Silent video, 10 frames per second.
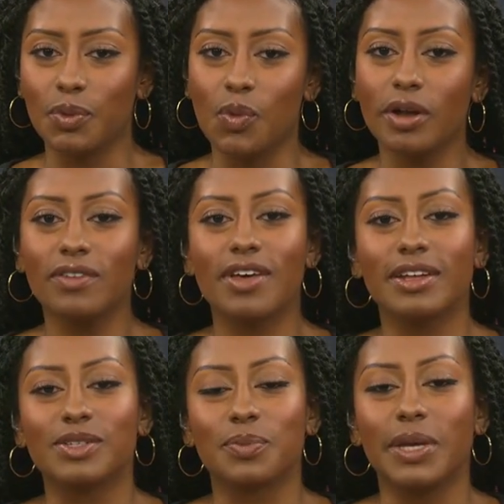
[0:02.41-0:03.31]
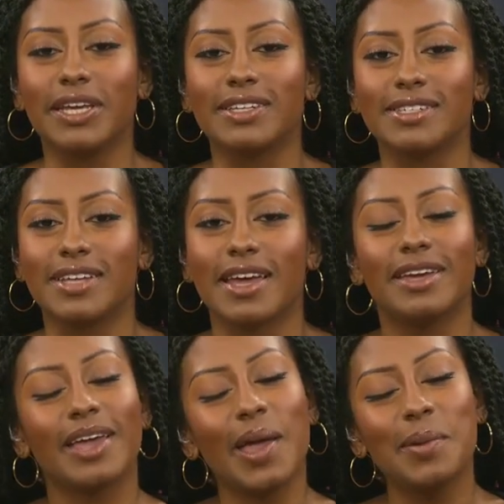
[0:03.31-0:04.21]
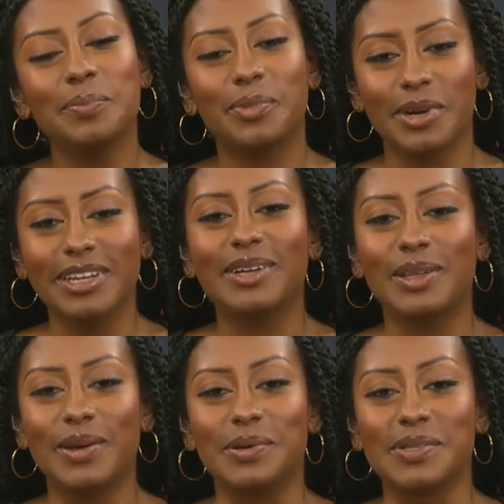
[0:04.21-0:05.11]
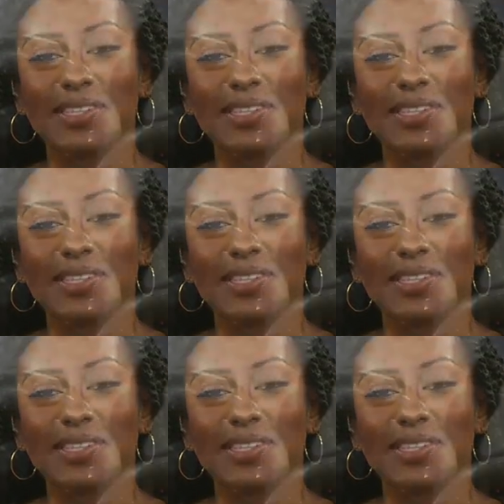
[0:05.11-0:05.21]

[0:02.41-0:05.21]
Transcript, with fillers: but one event in Topeka today came pretty close. The